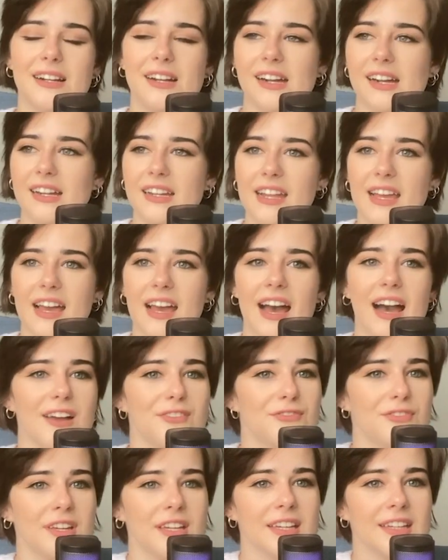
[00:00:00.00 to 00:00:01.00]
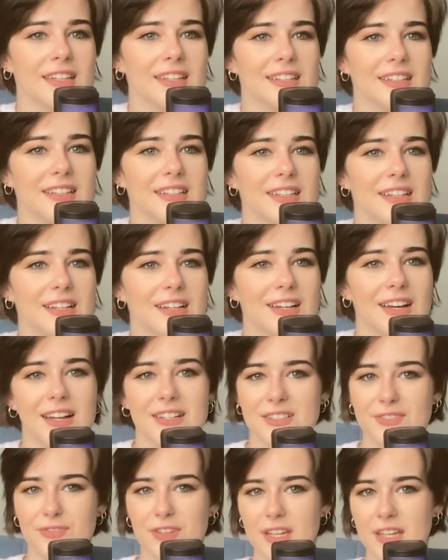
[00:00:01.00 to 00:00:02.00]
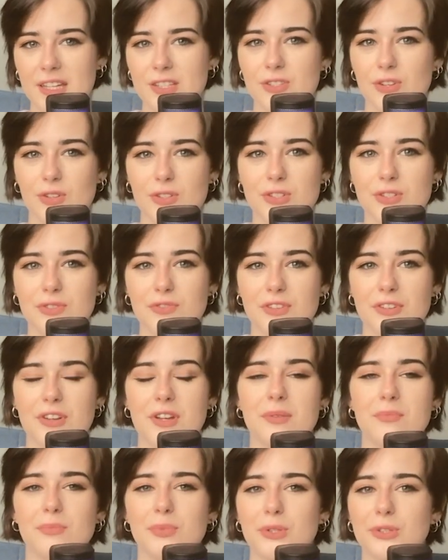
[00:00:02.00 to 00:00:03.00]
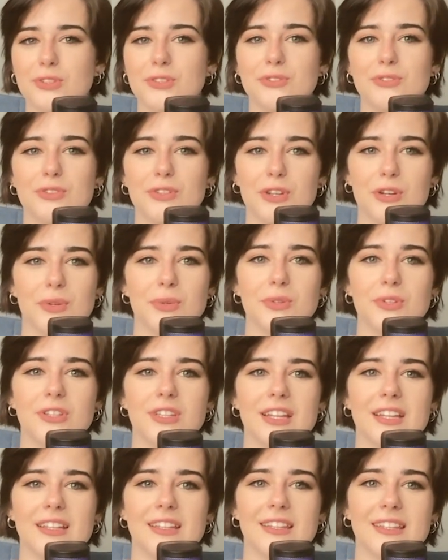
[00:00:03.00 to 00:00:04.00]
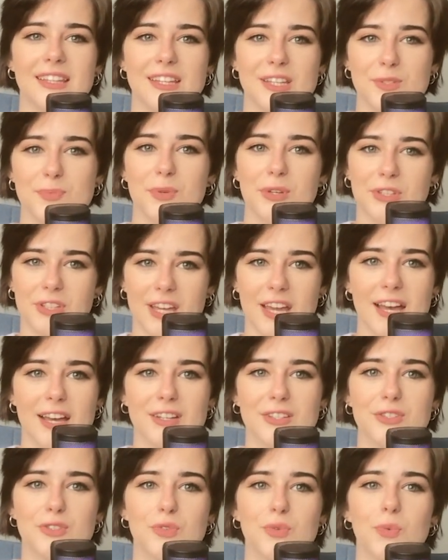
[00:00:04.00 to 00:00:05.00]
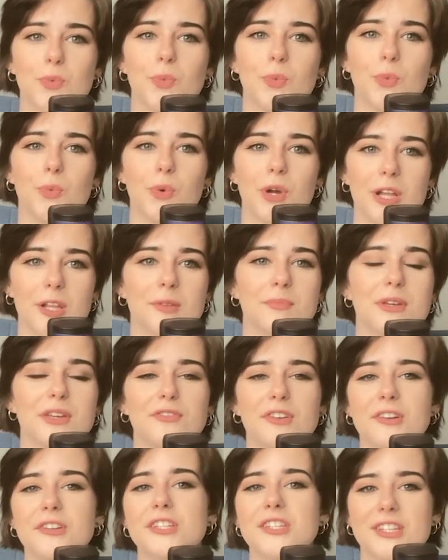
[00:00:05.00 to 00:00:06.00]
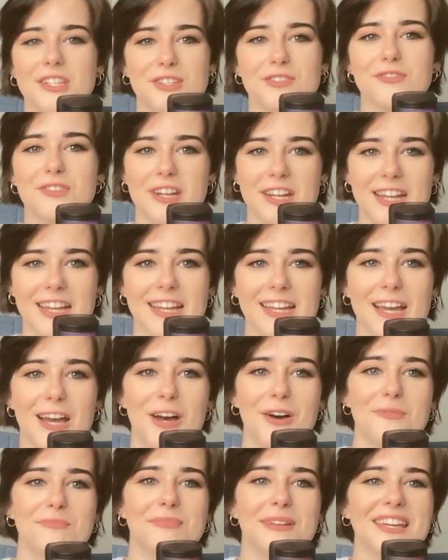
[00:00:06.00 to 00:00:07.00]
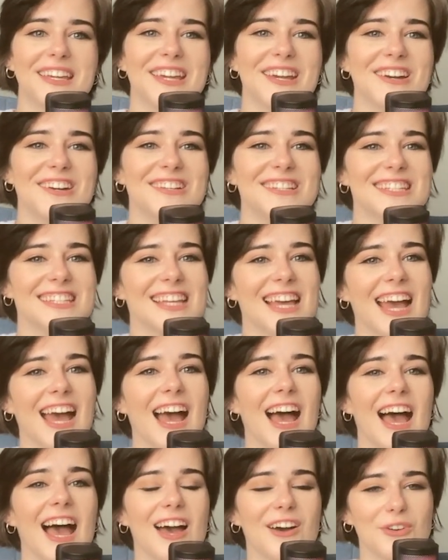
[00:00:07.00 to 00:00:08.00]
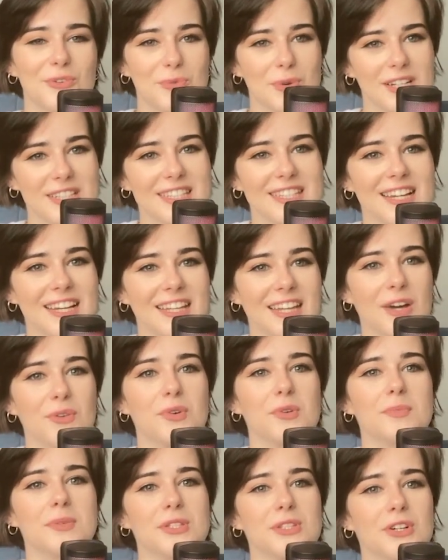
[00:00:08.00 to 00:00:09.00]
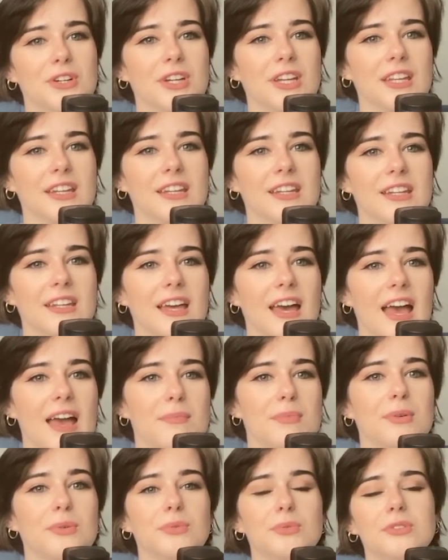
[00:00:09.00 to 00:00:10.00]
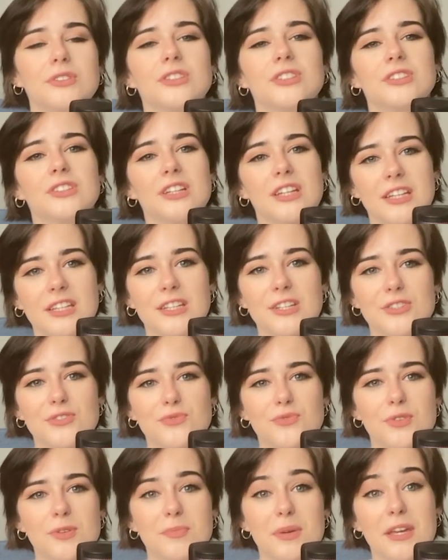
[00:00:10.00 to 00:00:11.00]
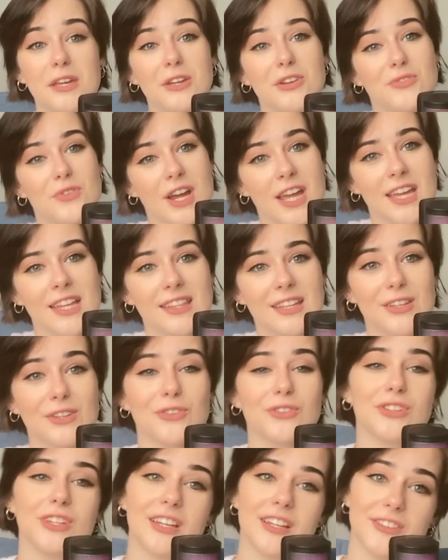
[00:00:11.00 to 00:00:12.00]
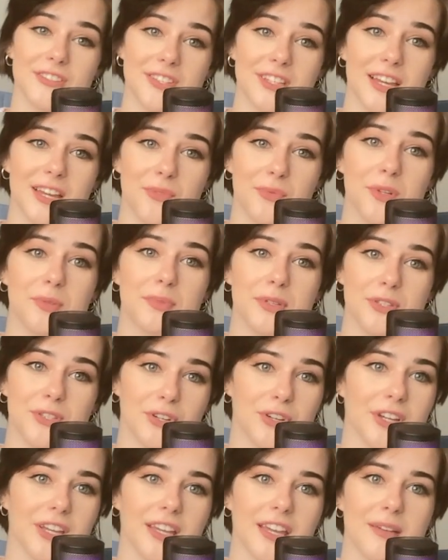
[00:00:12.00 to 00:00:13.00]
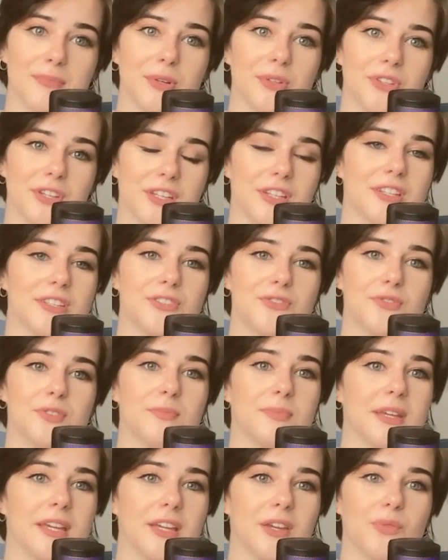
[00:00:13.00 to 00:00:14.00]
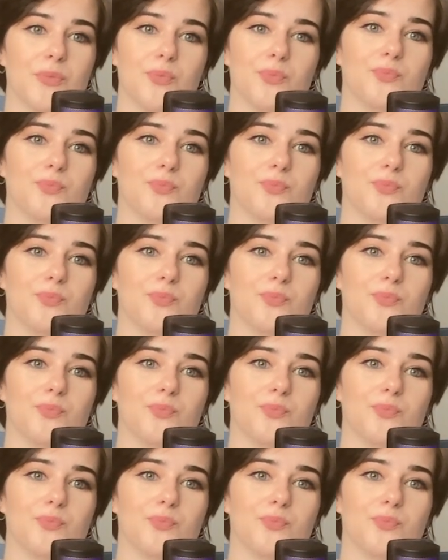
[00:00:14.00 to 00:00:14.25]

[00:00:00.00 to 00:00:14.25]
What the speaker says: And yeah, I think it's also very important to note that this podcast will be very schizophrenic because on one side I will be talking about the industry being great, and on the other side I will be talking about the industry being...